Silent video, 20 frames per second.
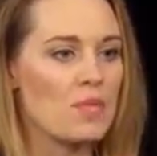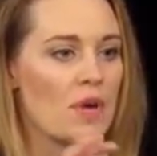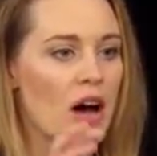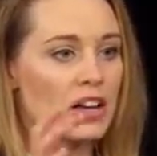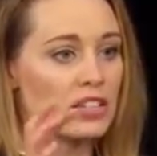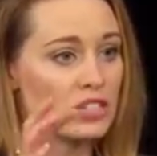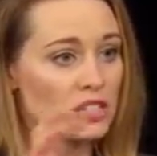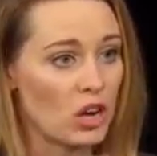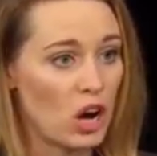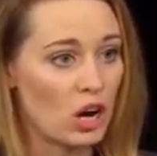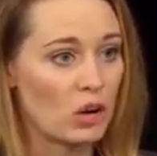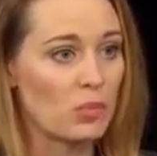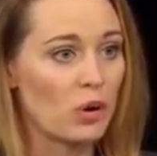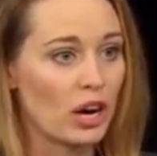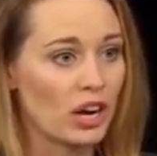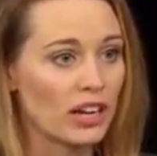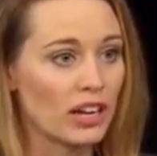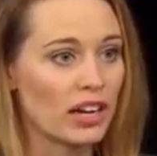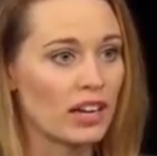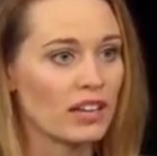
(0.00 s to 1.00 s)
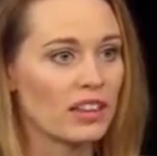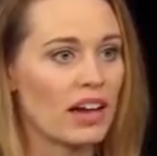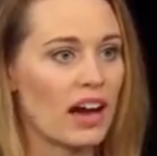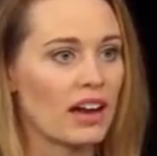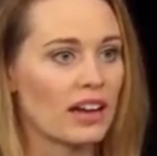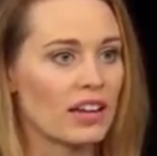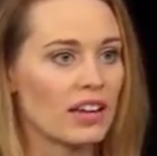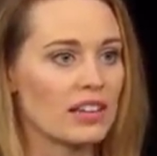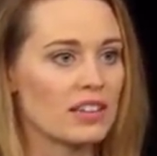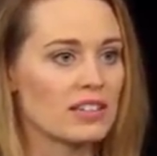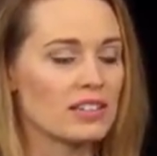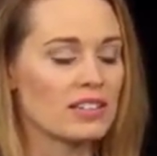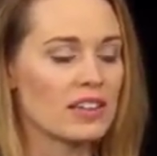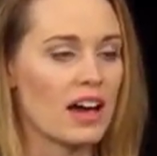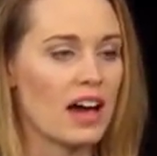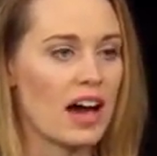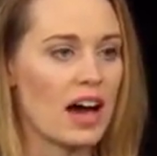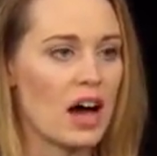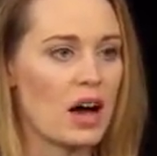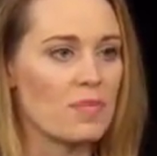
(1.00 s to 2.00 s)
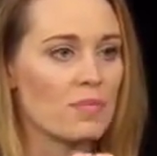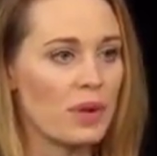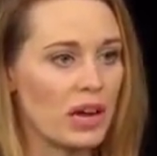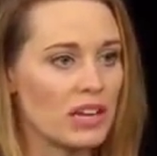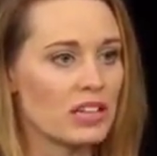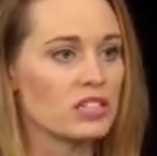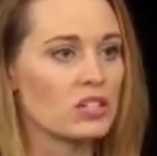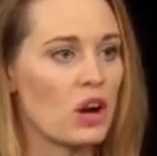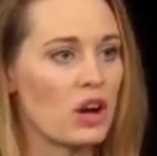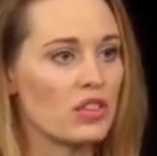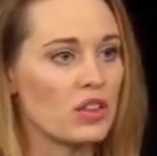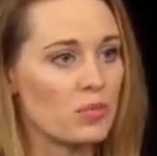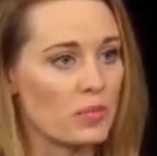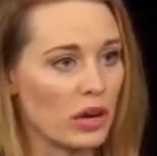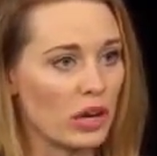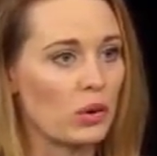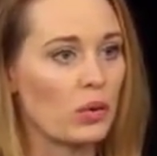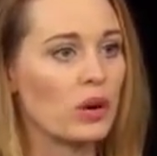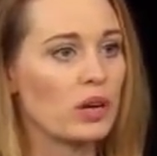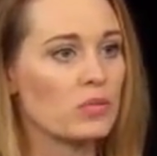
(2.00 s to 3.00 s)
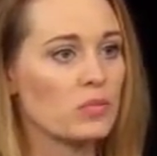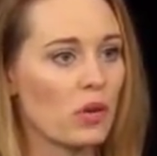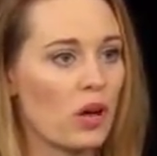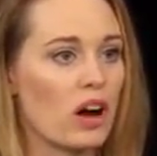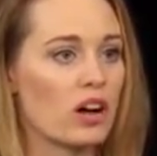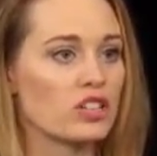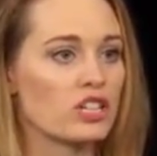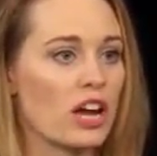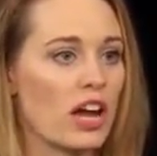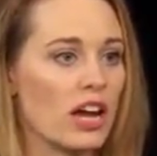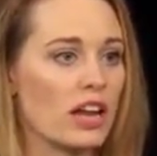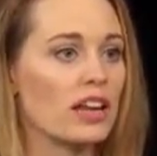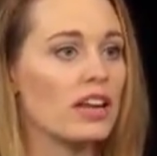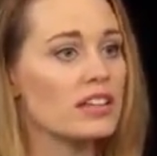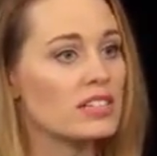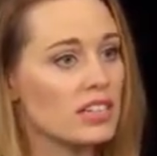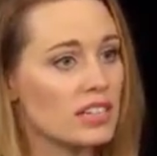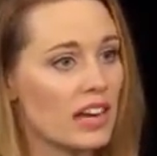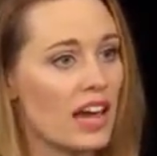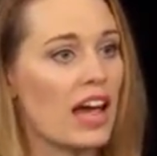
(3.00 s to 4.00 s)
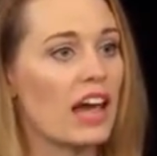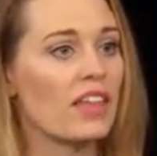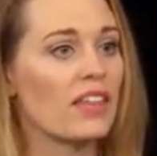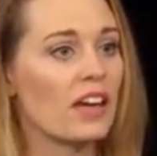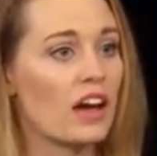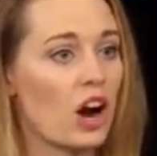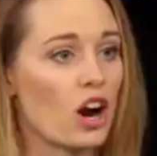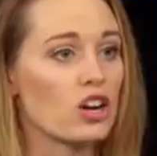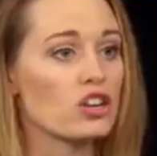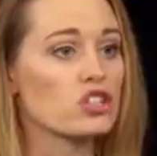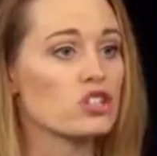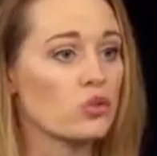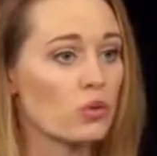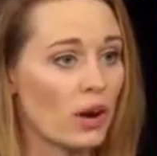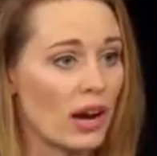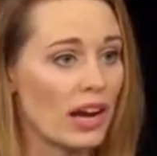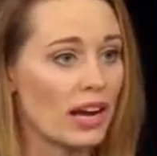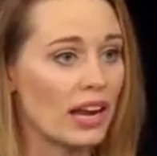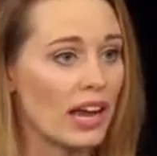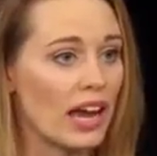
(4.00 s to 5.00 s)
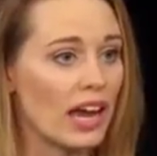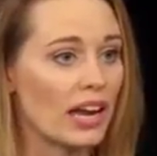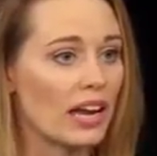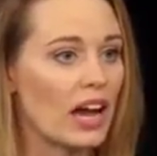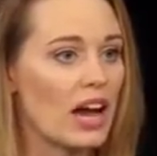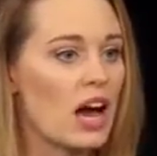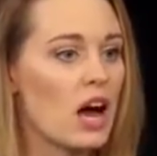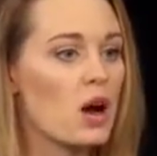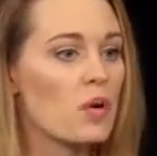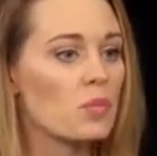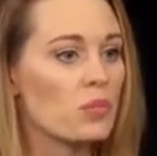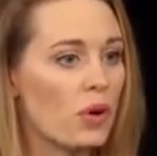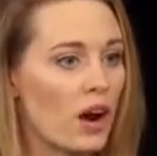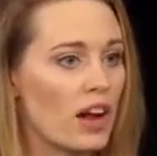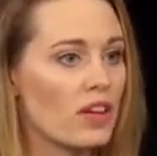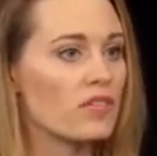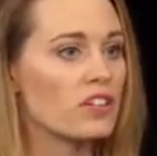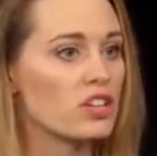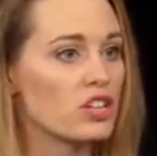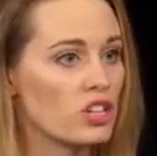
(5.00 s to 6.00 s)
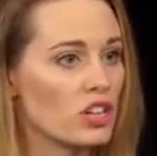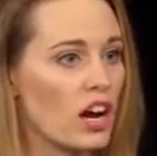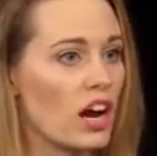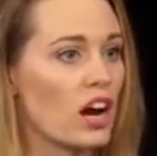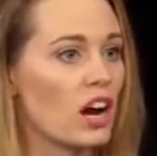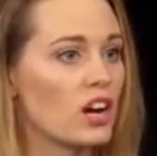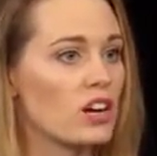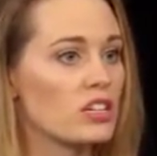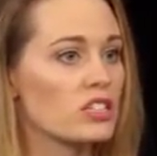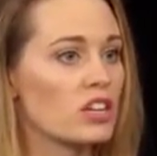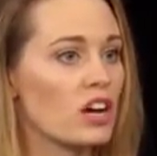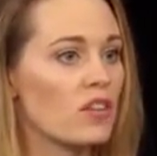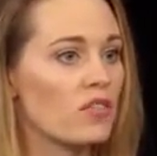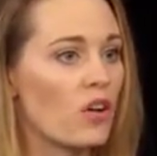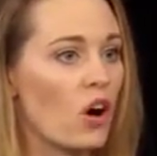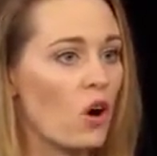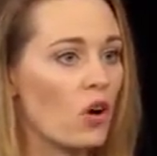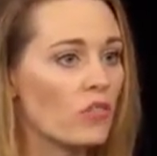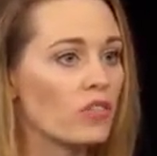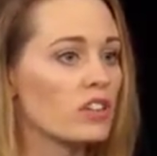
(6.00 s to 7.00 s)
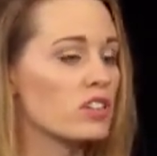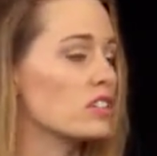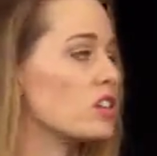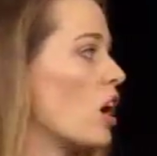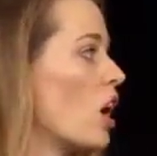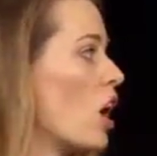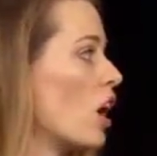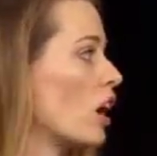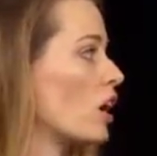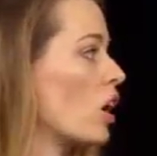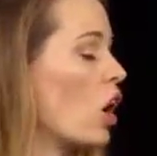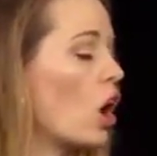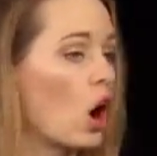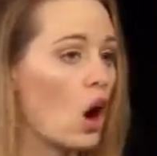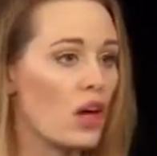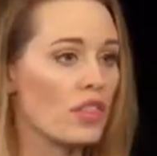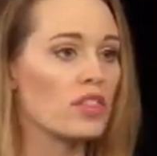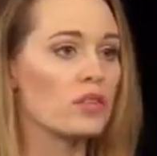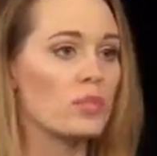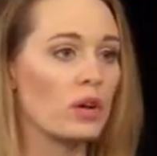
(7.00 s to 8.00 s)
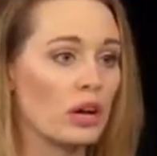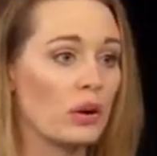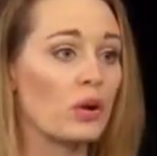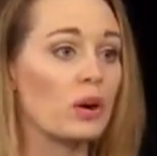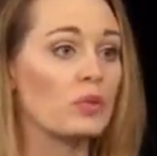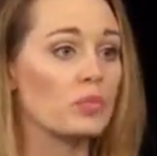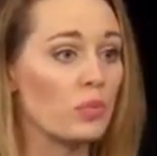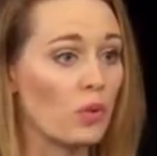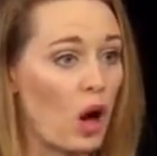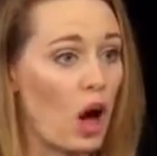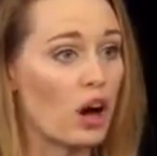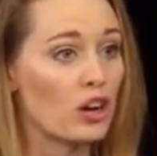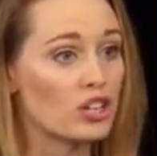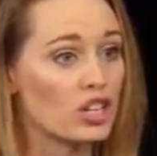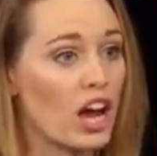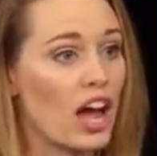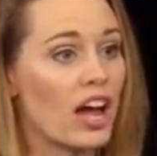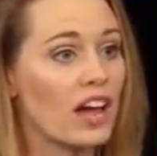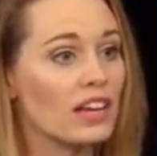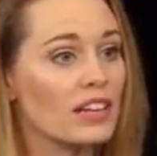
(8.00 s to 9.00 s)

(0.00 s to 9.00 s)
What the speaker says: stock market that is based on the Bitcoin blockchain, and today they are trading private shares of Overstock on the Bitcoin blockchain.